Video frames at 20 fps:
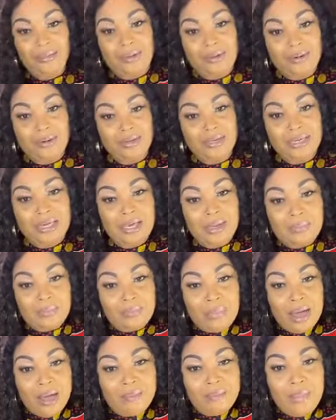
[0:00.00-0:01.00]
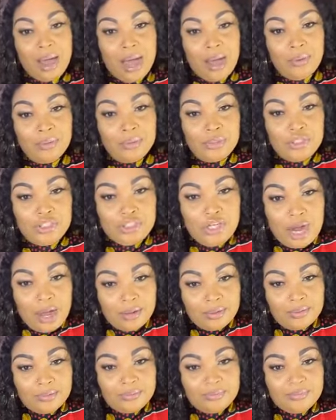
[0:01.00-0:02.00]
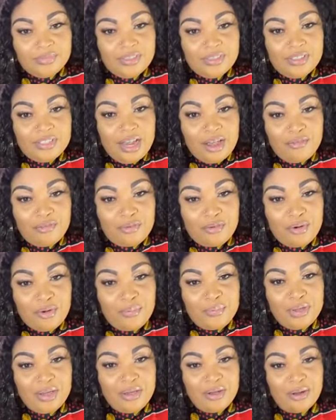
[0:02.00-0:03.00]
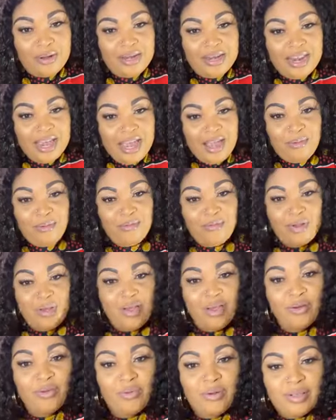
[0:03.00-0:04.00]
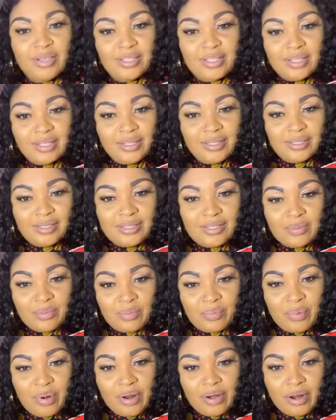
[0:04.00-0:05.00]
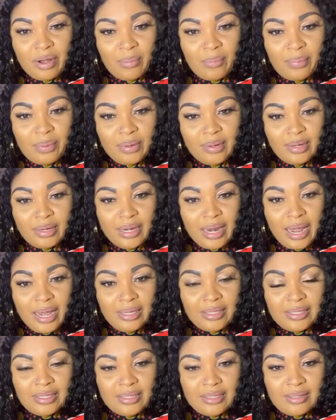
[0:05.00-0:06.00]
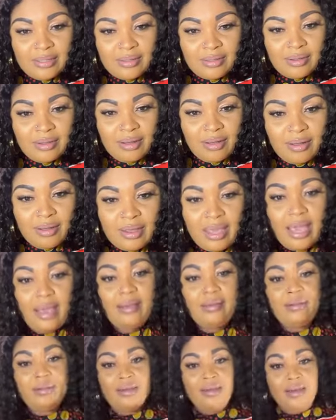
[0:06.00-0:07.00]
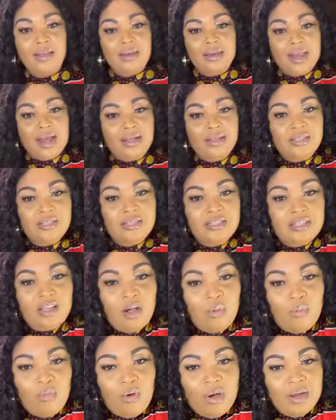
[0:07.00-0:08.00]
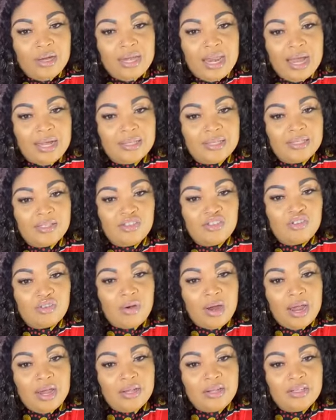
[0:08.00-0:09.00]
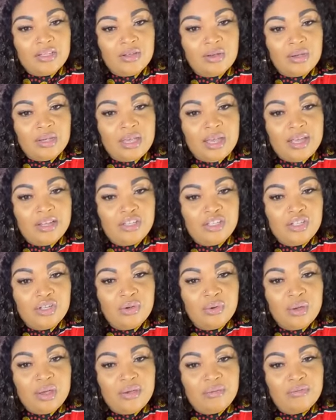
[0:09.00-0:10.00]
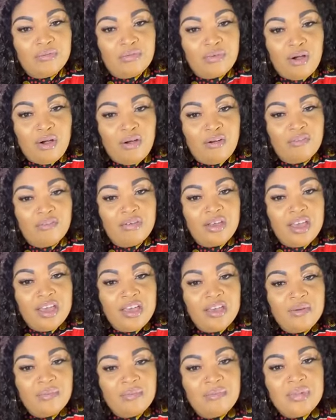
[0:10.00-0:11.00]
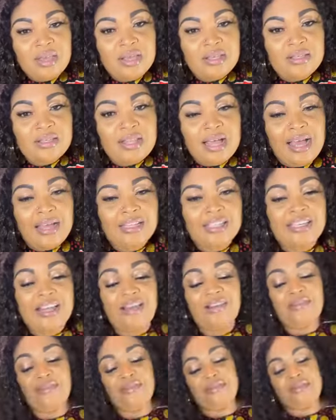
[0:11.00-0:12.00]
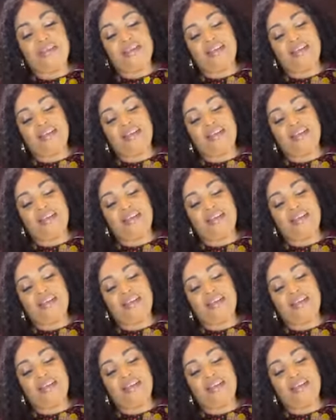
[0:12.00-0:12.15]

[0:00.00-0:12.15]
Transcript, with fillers: I'm going to keep my mouth shut. Chef Ruby, your name wasn't brought up. That's, okay, that's someone that's trying to get you involved. Miss that Chef